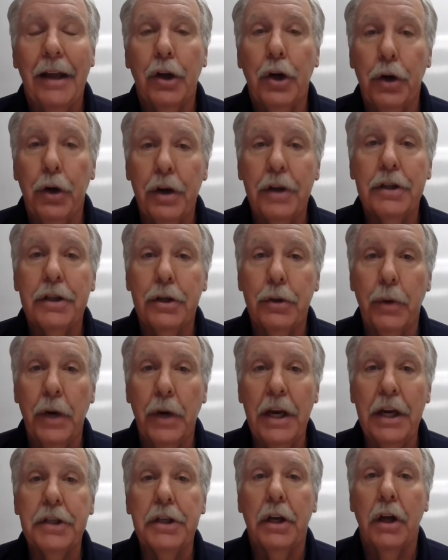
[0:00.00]
Curtis
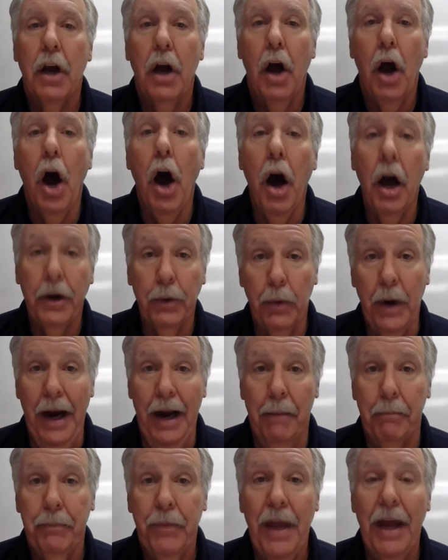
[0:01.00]
Street on
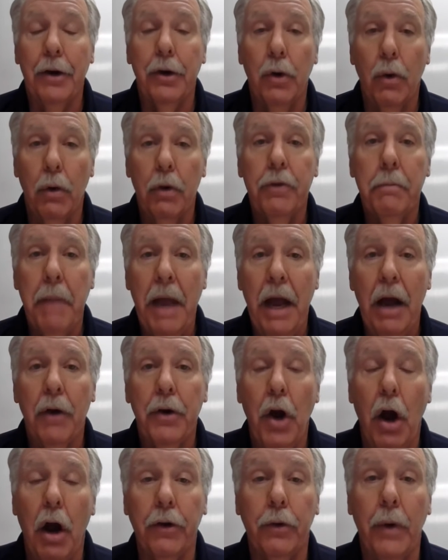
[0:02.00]
ramp, that
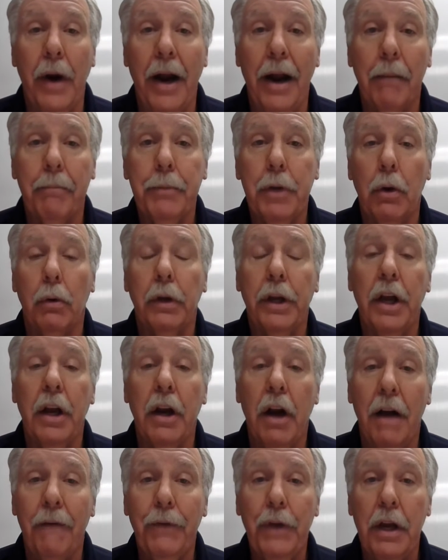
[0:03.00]
northbound on ramp. You'll get
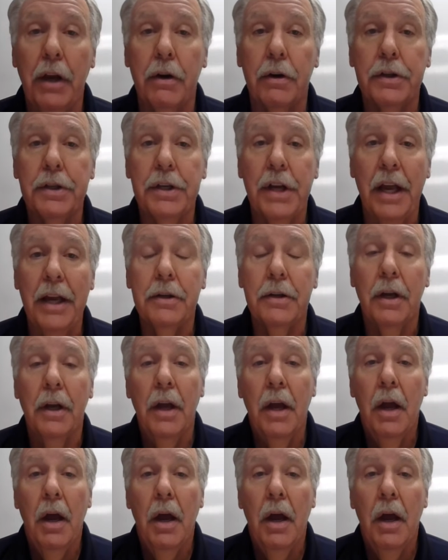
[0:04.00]
off the interstate